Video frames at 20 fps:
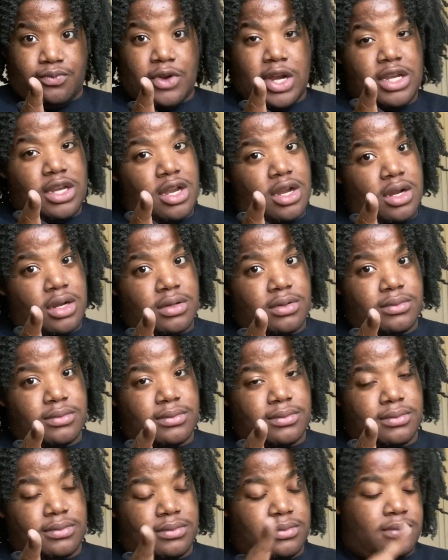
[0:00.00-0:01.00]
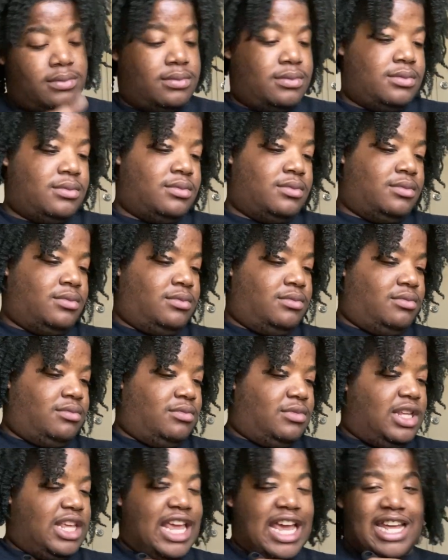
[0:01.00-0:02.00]
right there.
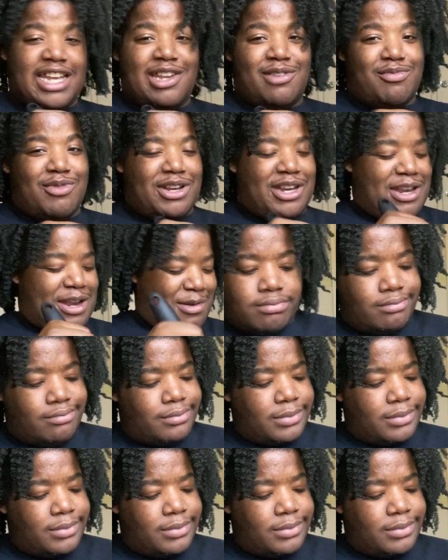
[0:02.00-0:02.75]
Yeah, I did one of them.